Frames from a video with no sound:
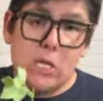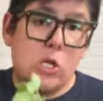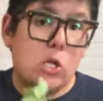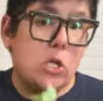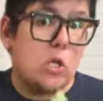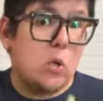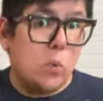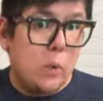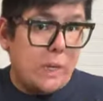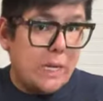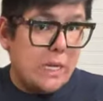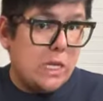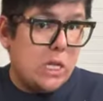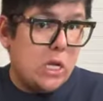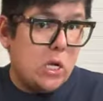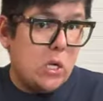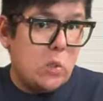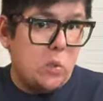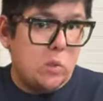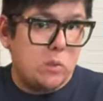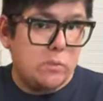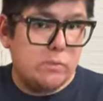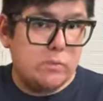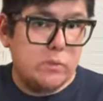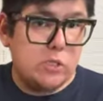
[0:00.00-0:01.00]
either the
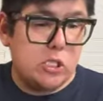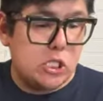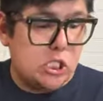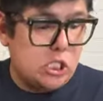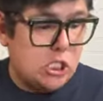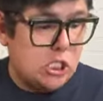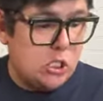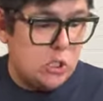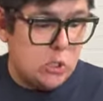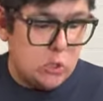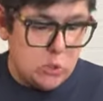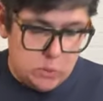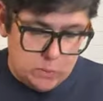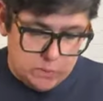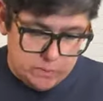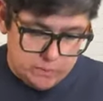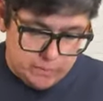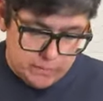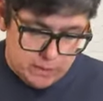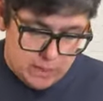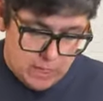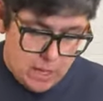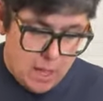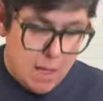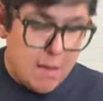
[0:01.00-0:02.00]
window
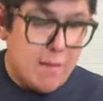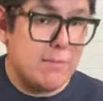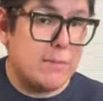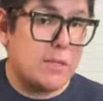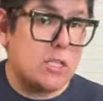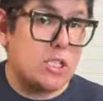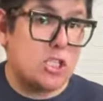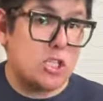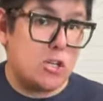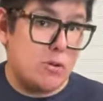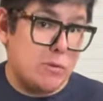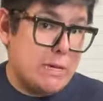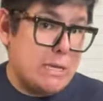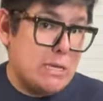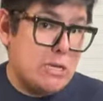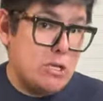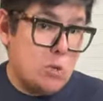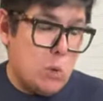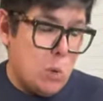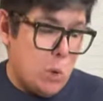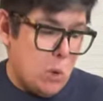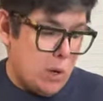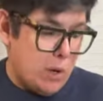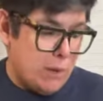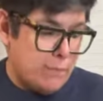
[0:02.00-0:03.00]
to the
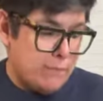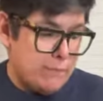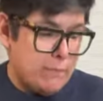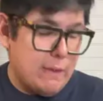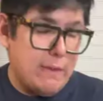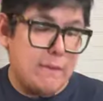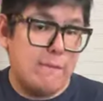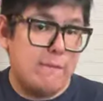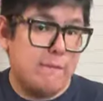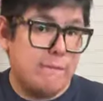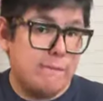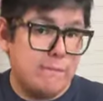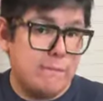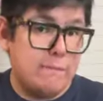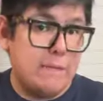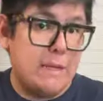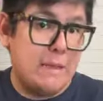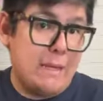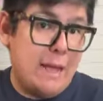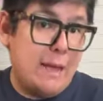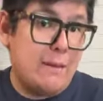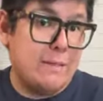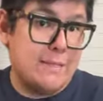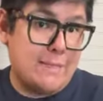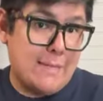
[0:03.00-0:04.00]
screen door
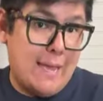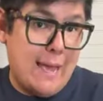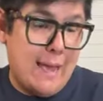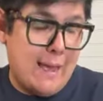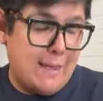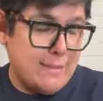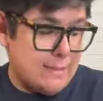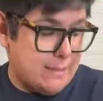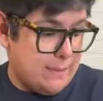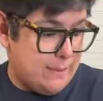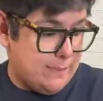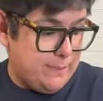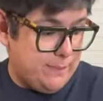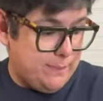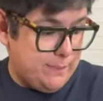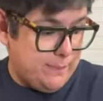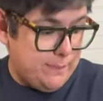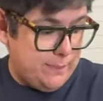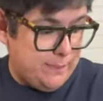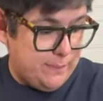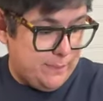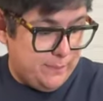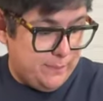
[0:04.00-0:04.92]
fell out its ass.